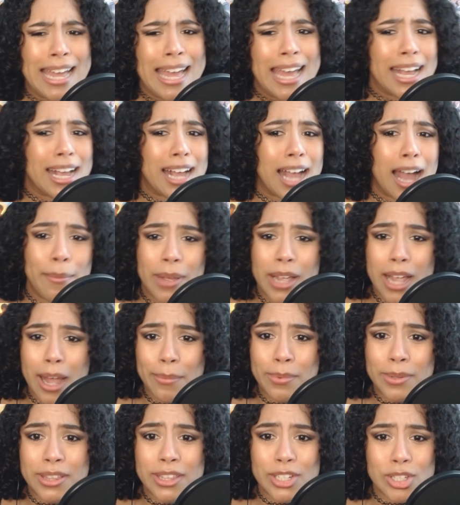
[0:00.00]
coming up
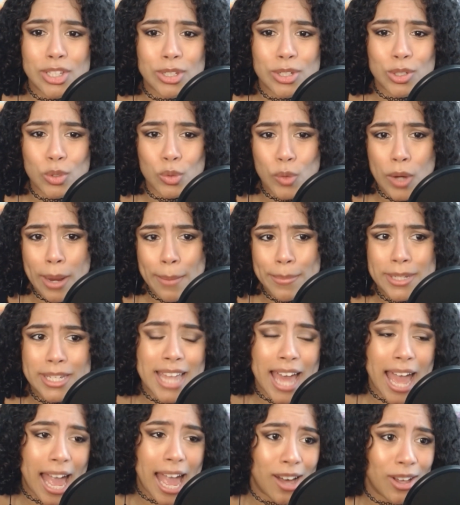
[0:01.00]
with the script,
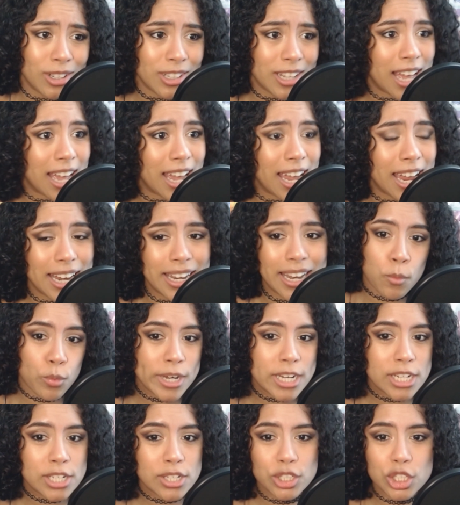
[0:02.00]
the outline,
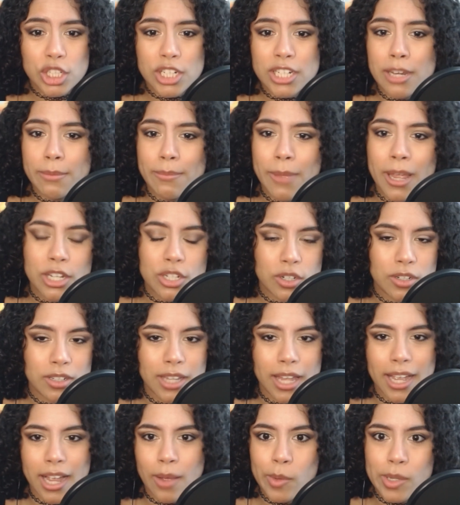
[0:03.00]
researching to make sure
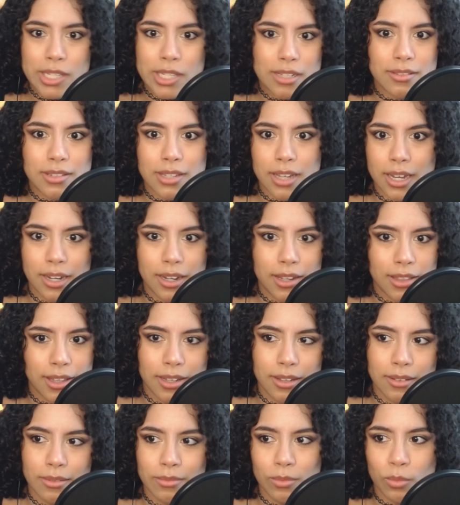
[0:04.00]
I wasn't saying
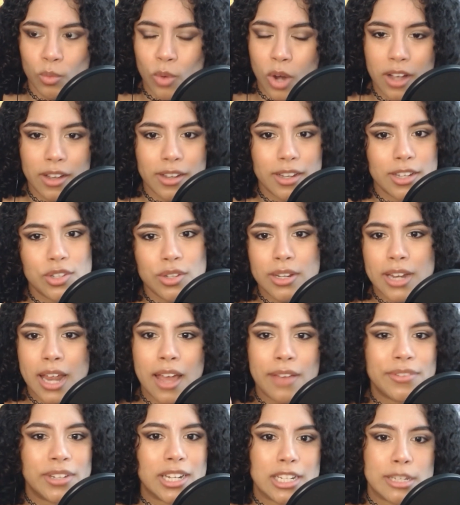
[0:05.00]
anything wrong, because you can
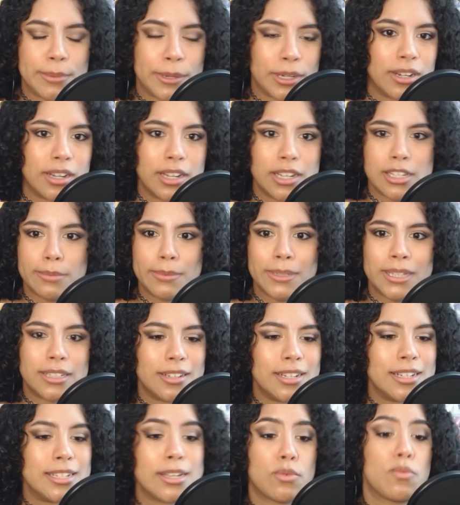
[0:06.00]
have an experience, but
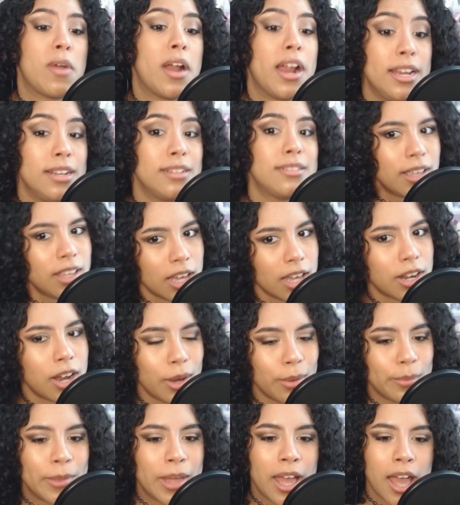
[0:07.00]
is it right?
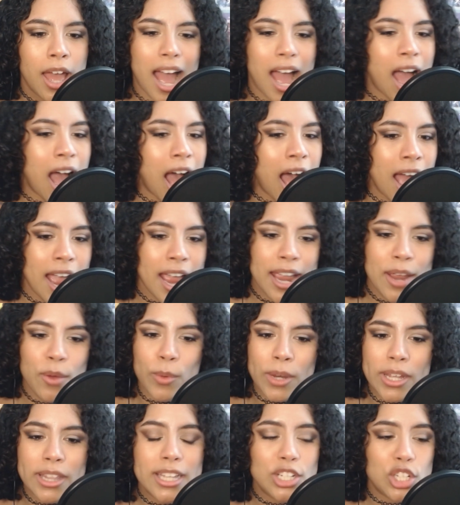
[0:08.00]
I
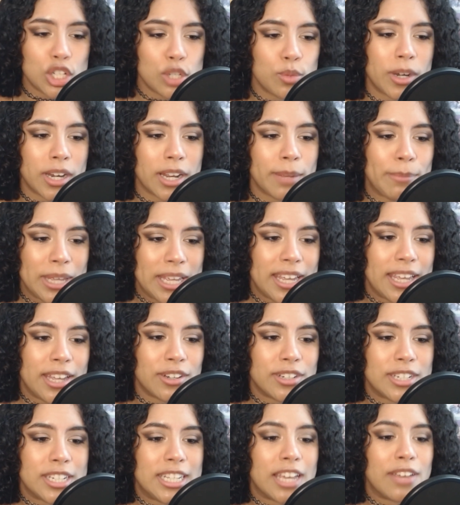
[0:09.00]
really just want to be
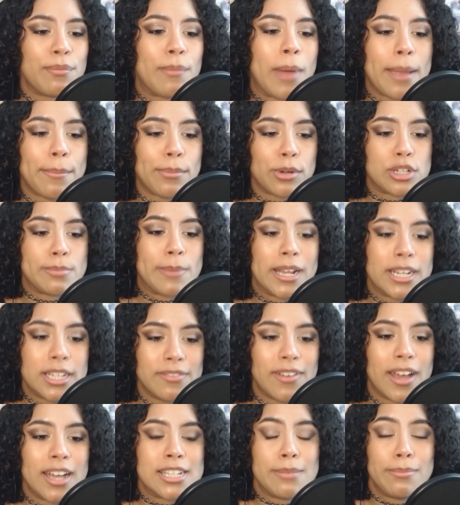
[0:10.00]
here to give my perspective
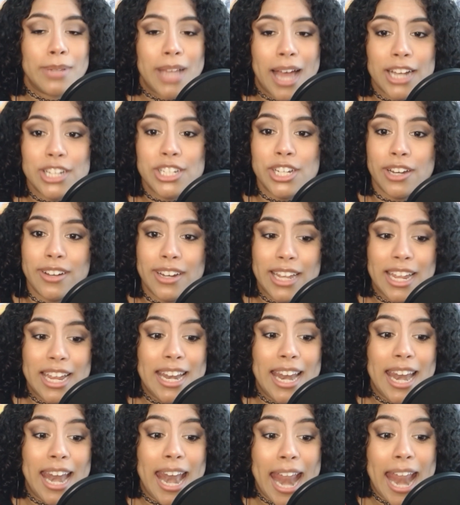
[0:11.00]
as a Black Cherokee
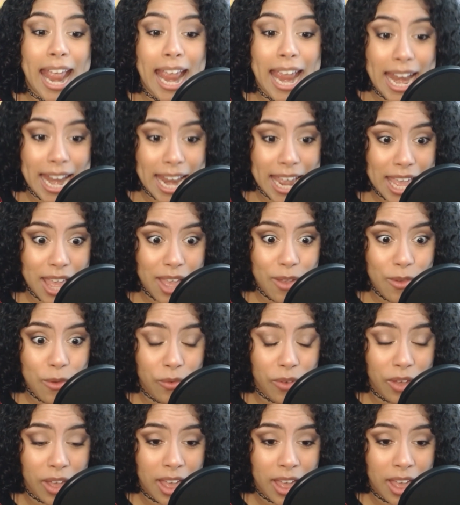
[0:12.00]
native.